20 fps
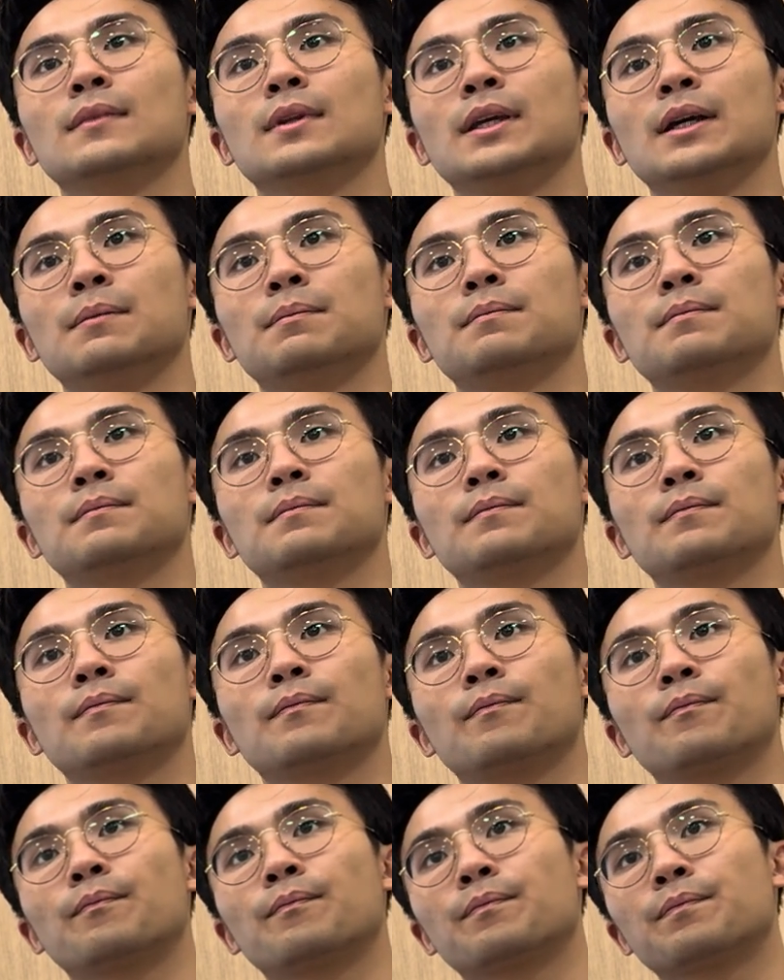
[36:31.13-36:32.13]
Yeah.
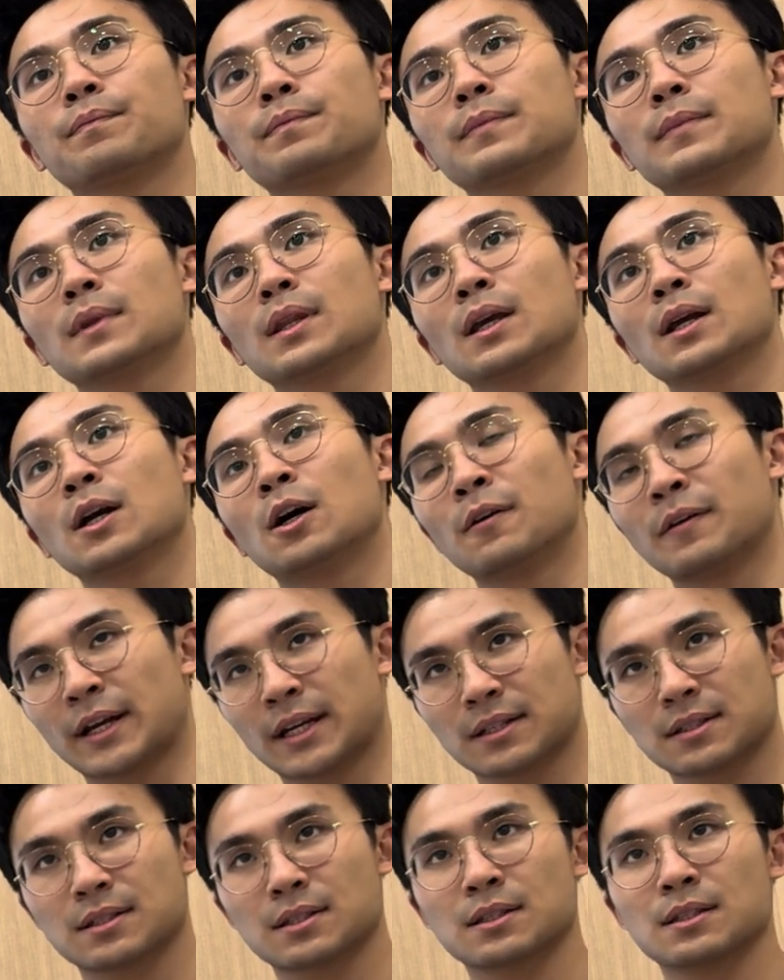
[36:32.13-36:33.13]

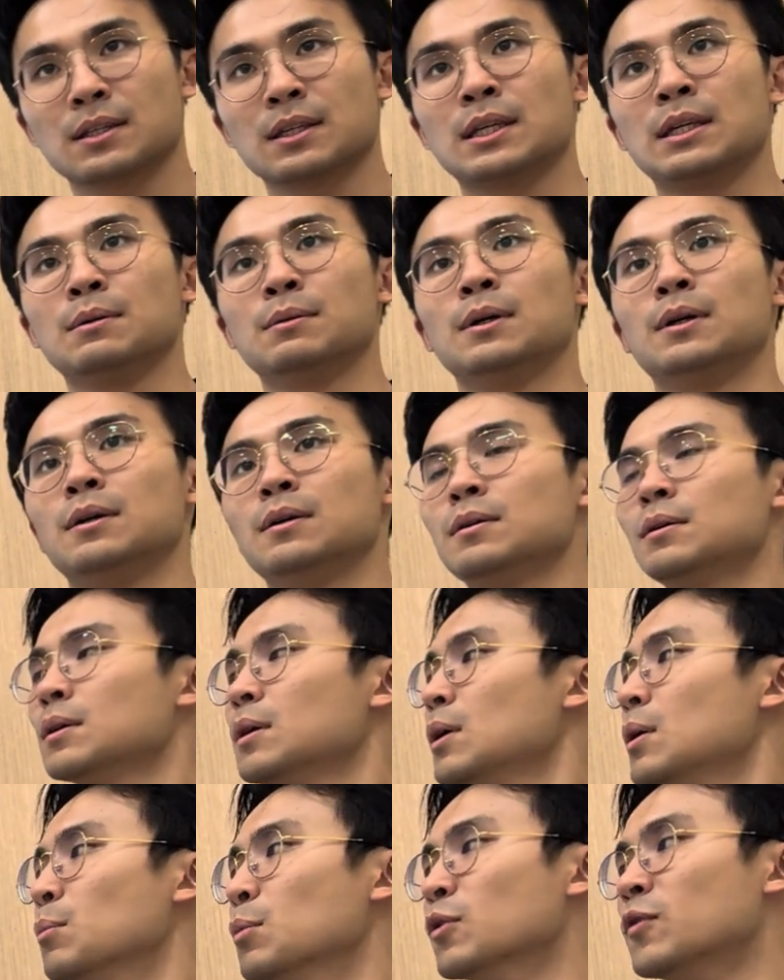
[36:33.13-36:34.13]
Correct. He will
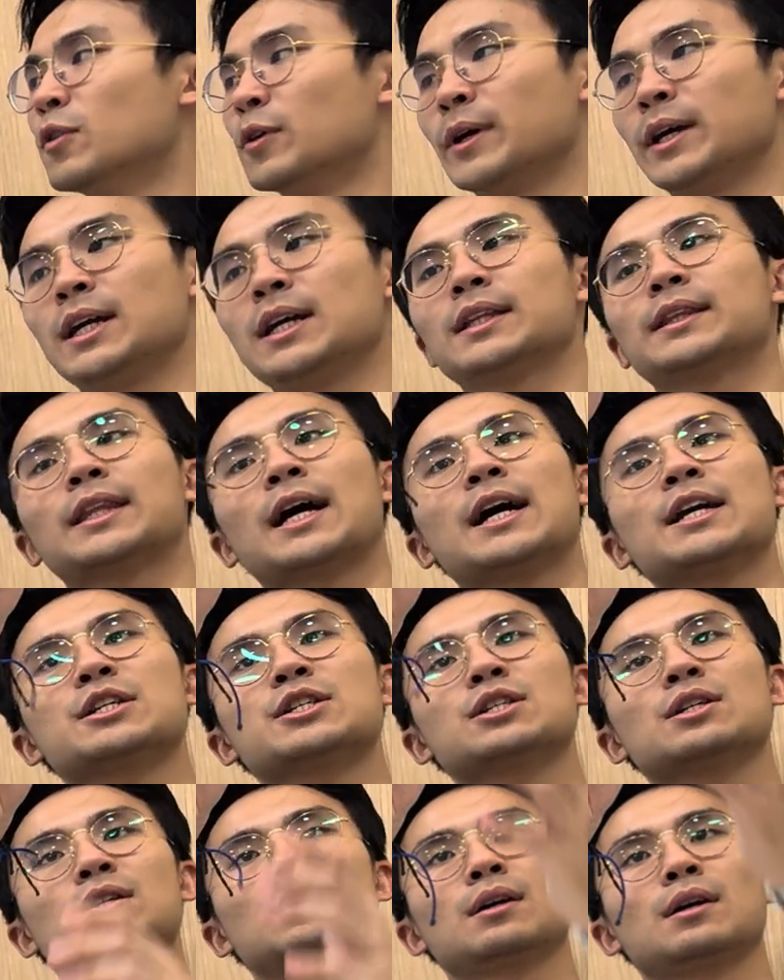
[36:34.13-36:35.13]
move away, touch,
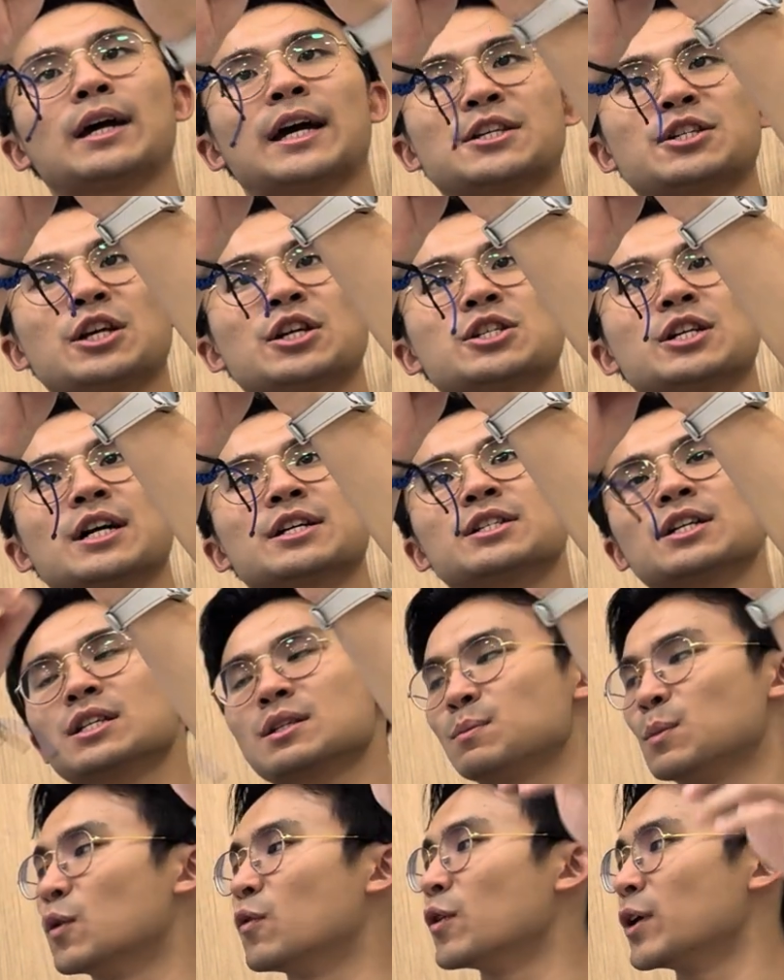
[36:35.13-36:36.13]
exchange charges,
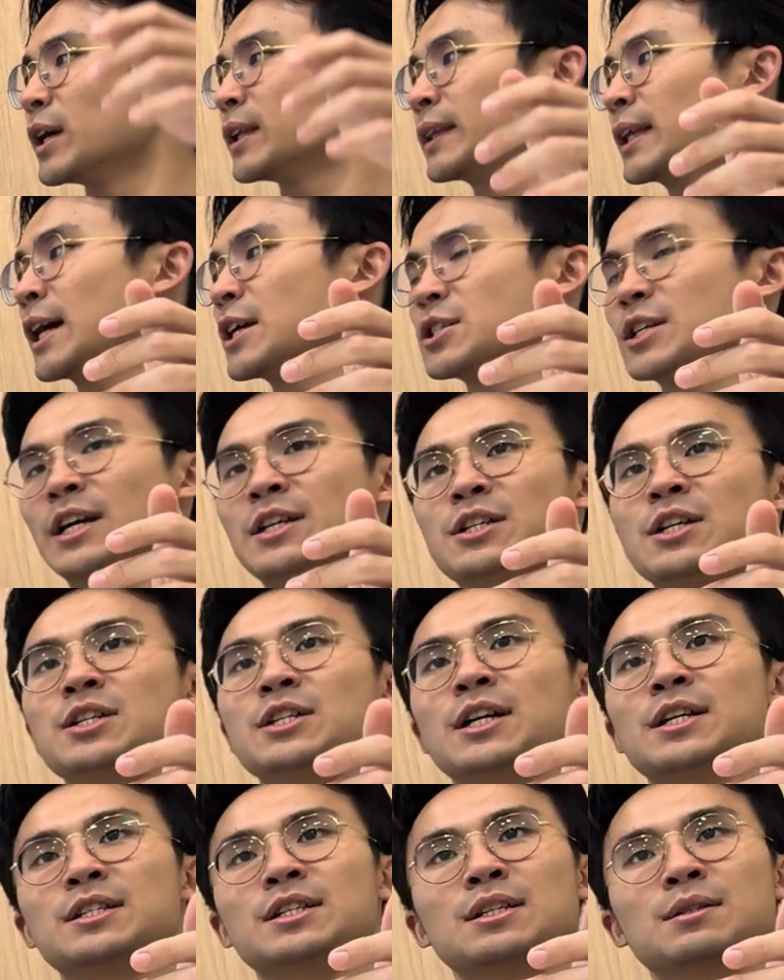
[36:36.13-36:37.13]
move away, touch, exchange
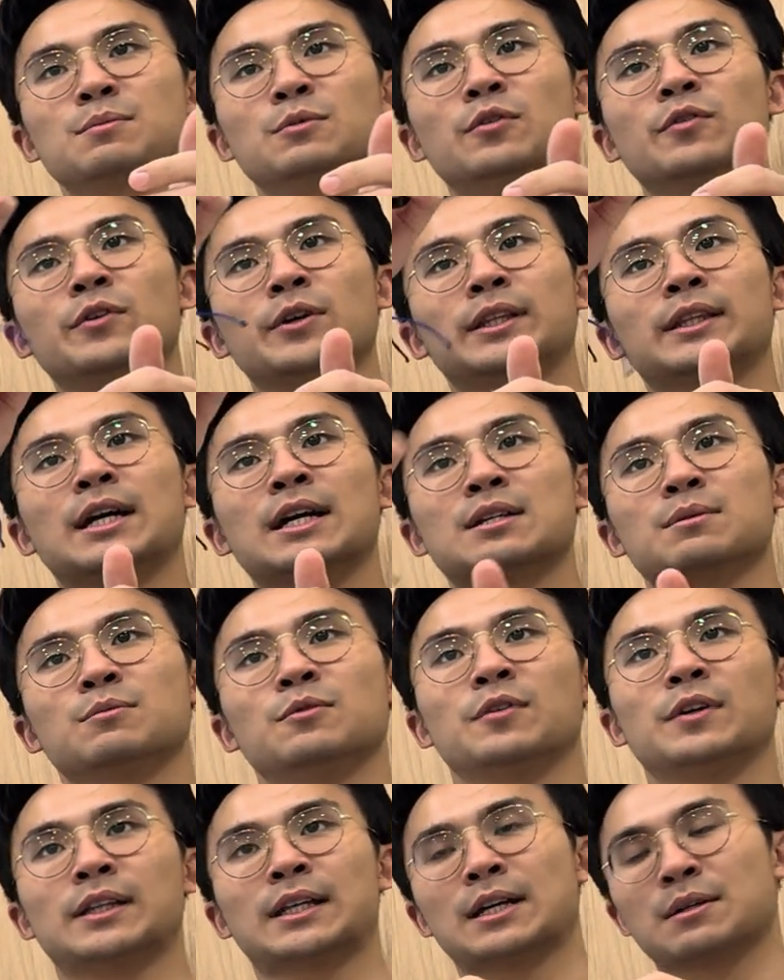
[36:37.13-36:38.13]
charges, move away, touch,
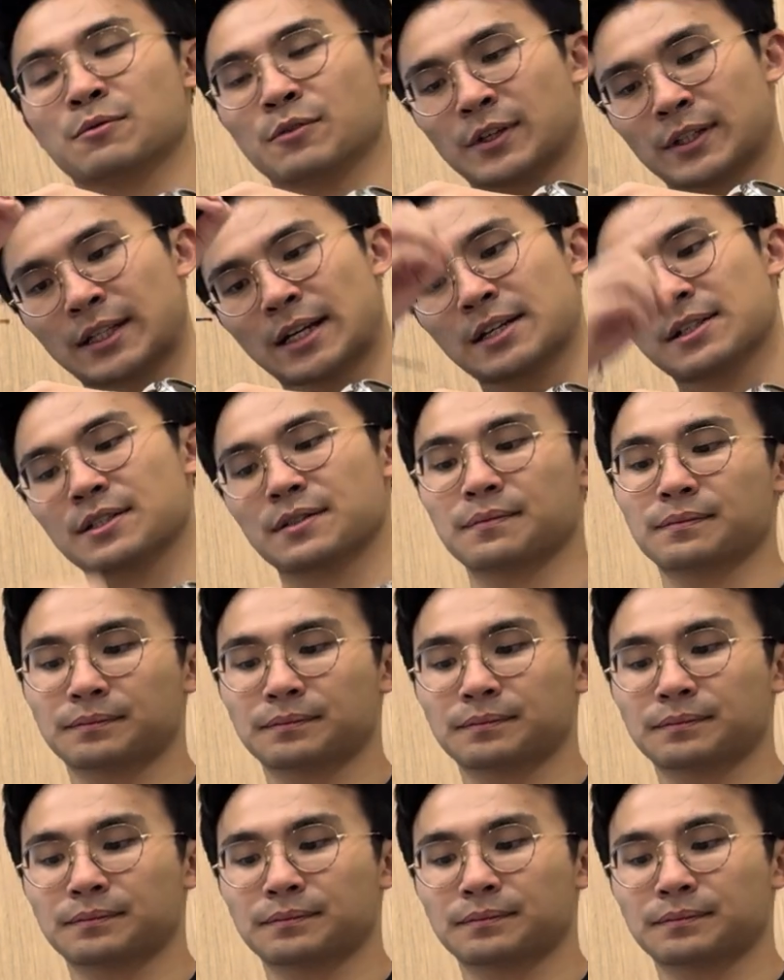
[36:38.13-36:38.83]
move away, touch, move away, touch.